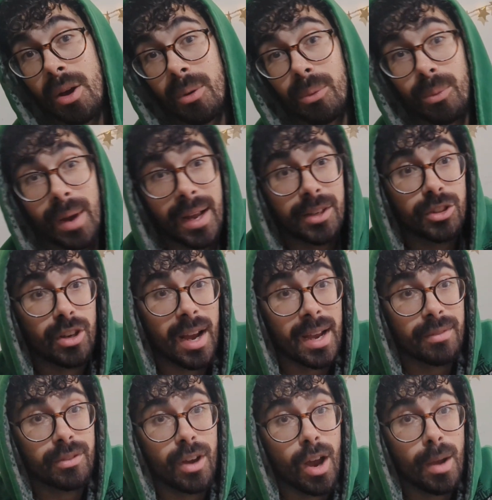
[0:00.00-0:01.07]
which I
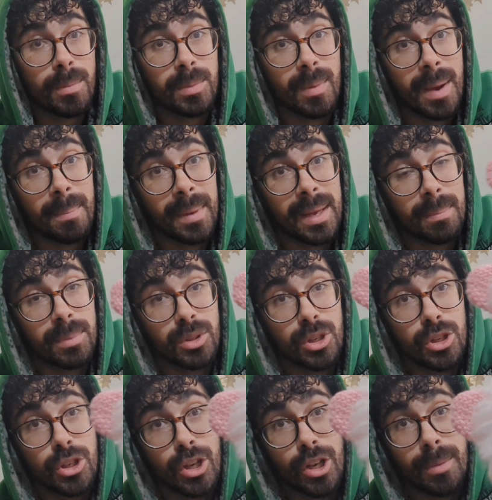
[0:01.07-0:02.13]
have combed my Meep to
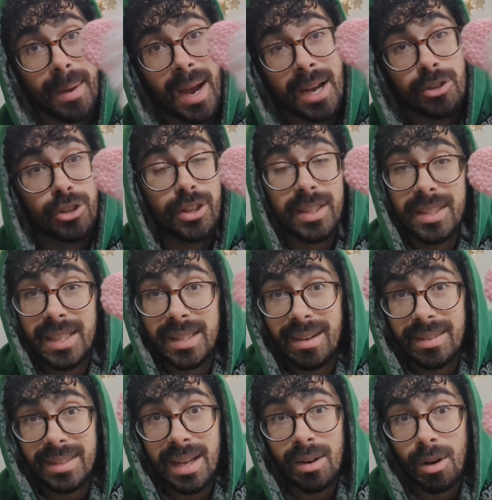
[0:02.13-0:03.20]
do, but as you can see,
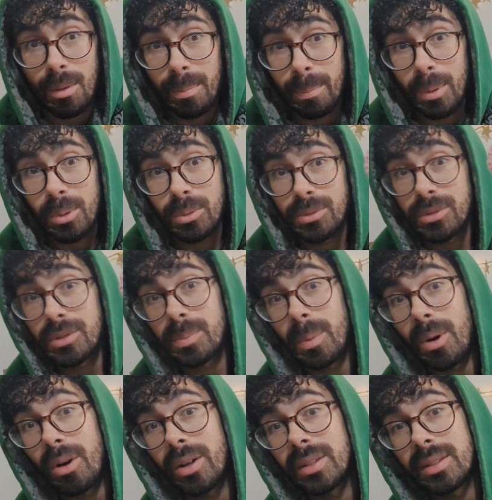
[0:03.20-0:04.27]
there's now a bald
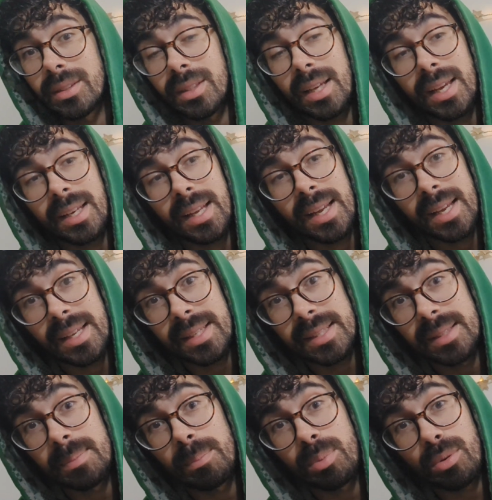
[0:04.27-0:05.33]
spot in
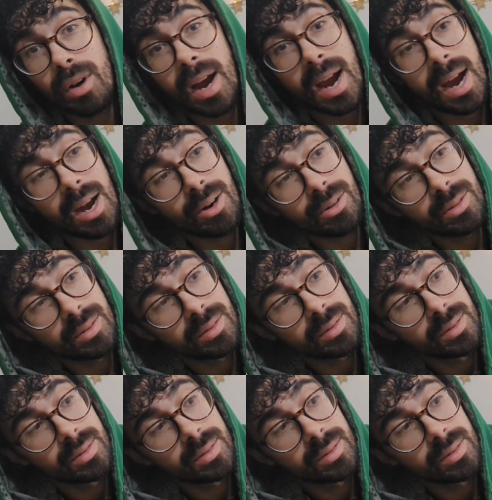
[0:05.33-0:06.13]
his brow.